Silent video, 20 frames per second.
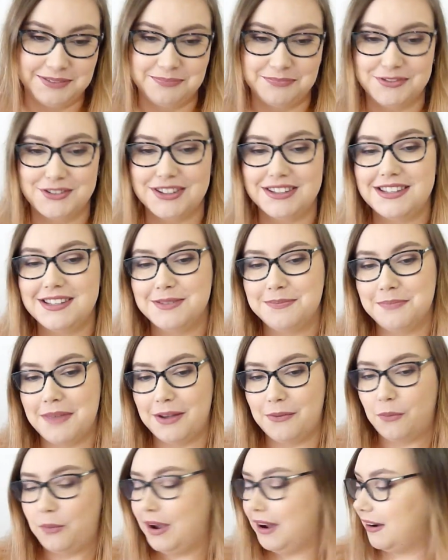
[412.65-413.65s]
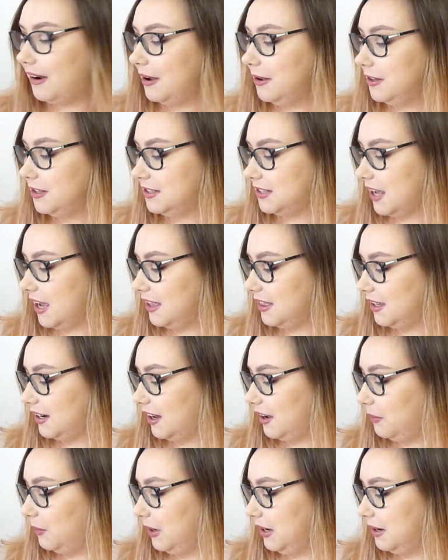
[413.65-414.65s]
So this is where I say that
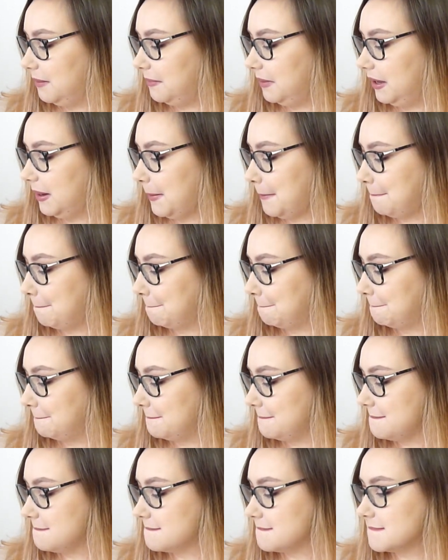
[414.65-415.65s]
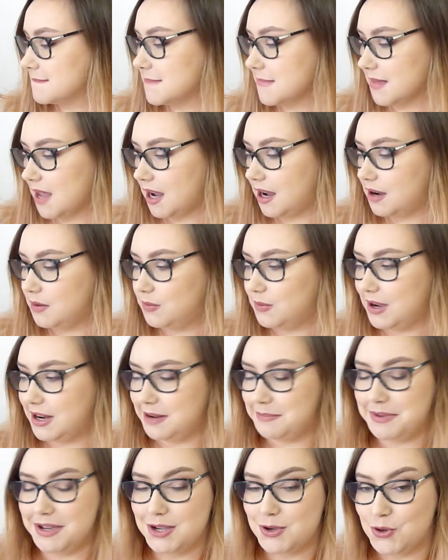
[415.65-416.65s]
I went a bit
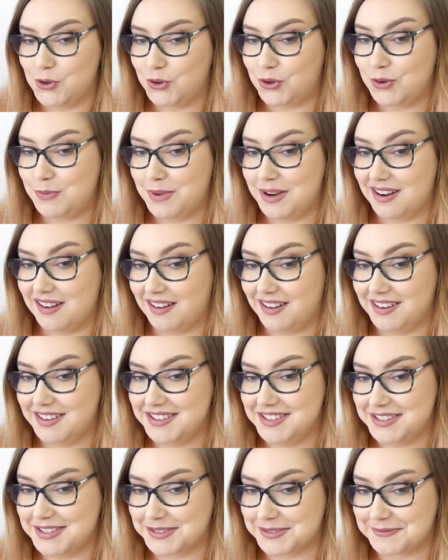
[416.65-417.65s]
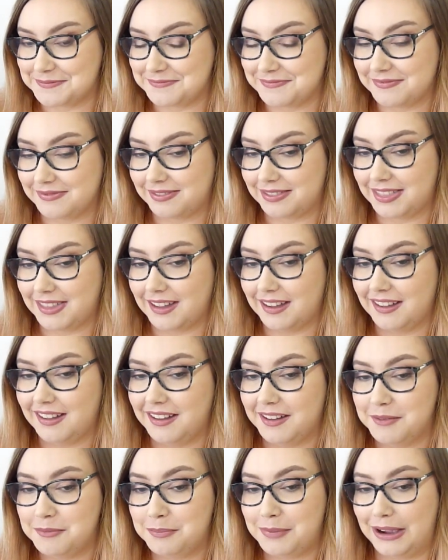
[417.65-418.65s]
cuckoo bananas.
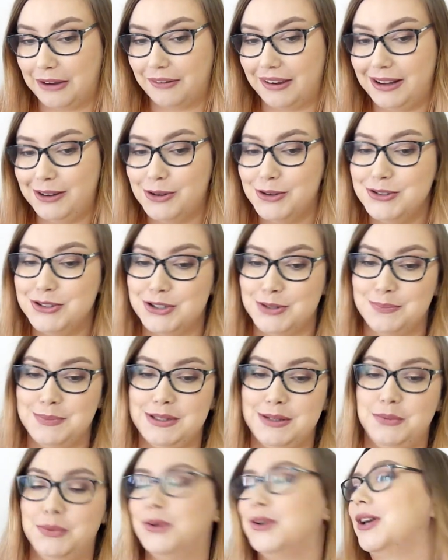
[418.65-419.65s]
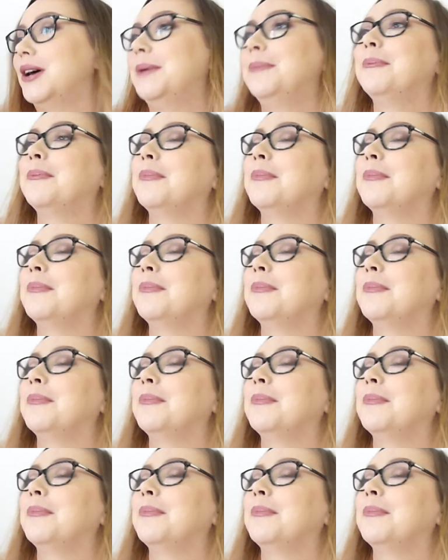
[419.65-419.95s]
Byredo Gypsy Water.